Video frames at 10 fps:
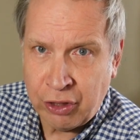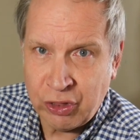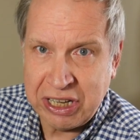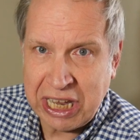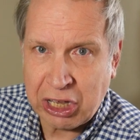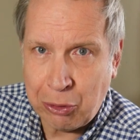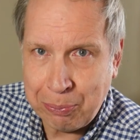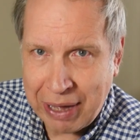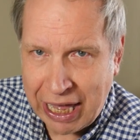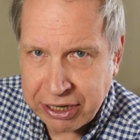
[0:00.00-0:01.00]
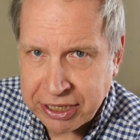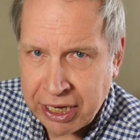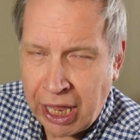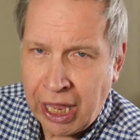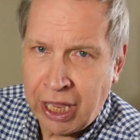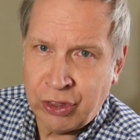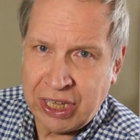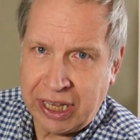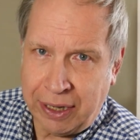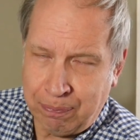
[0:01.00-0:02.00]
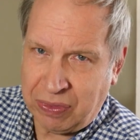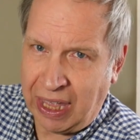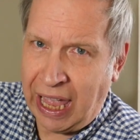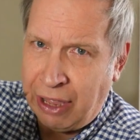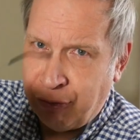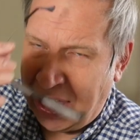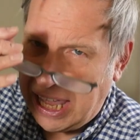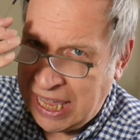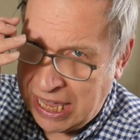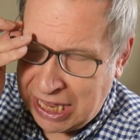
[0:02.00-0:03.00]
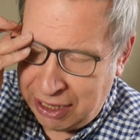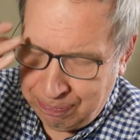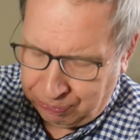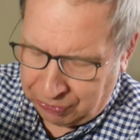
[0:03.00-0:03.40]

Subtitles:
the Nikon Mat, the FE,